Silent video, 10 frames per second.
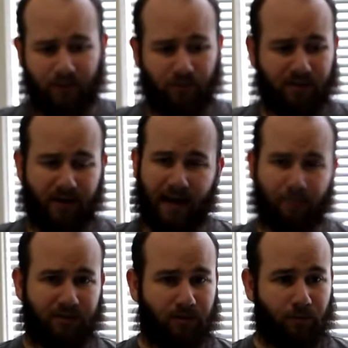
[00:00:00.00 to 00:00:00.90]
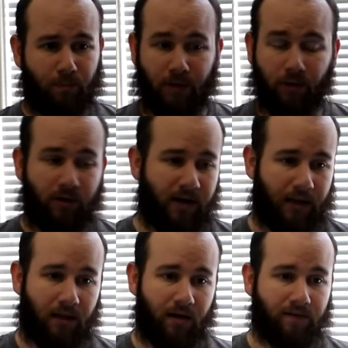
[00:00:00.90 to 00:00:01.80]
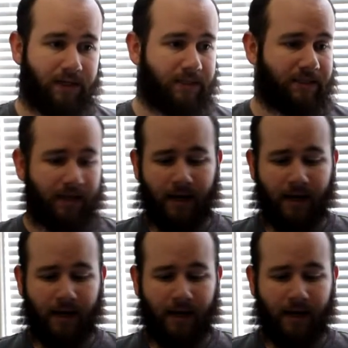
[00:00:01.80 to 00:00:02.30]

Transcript: It was an absolute beauty. I loved it.